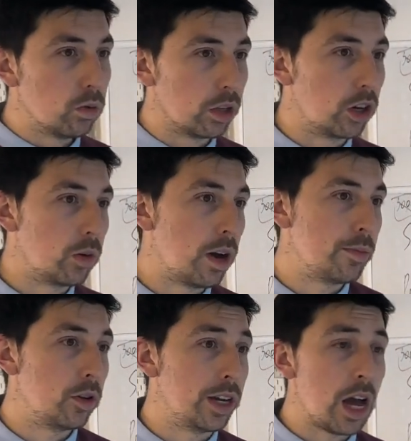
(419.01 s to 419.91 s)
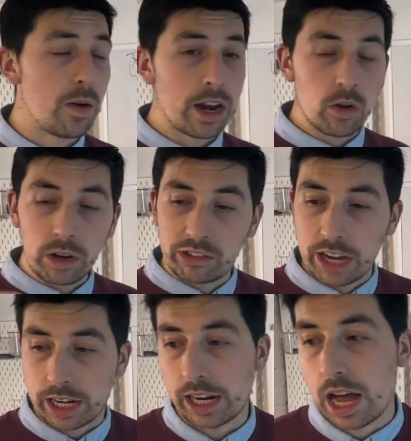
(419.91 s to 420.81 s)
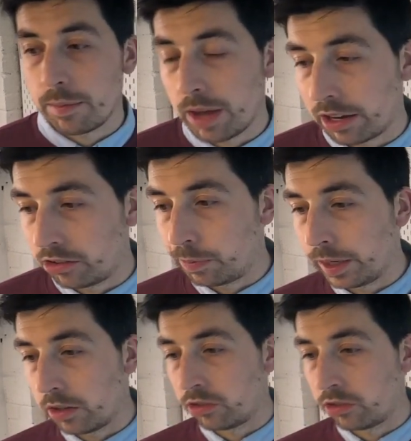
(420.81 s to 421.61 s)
I don't know what I'm doing now." I know exactly how I'm actually speaking to